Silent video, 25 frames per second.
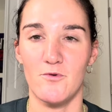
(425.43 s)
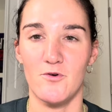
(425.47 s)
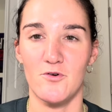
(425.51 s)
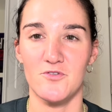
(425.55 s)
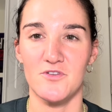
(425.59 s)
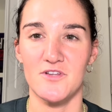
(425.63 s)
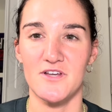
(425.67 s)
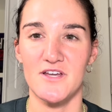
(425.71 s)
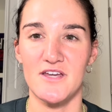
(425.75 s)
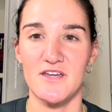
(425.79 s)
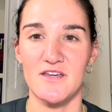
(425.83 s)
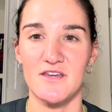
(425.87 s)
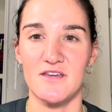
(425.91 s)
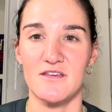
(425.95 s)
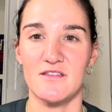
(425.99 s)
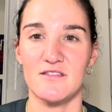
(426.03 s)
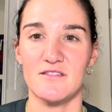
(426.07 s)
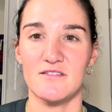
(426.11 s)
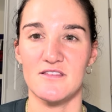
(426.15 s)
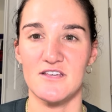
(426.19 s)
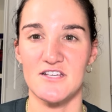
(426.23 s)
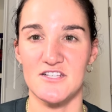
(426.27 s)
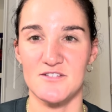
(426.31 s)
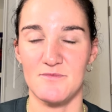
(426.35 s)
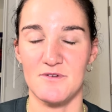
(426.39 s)
rolling
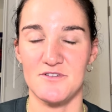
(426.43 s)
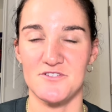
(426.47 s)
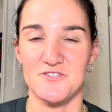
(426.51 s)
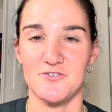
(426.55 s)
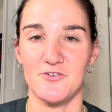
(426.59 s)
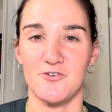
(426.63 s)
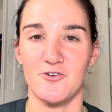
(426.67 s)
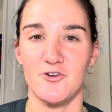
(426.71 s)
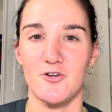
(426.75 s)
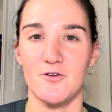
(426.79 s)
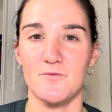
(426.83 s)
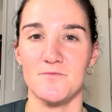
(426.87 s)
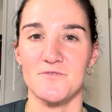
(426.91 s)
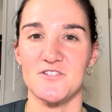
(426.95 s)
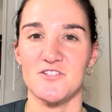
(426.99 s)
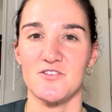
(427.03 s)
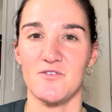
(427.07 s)
these muscle groups.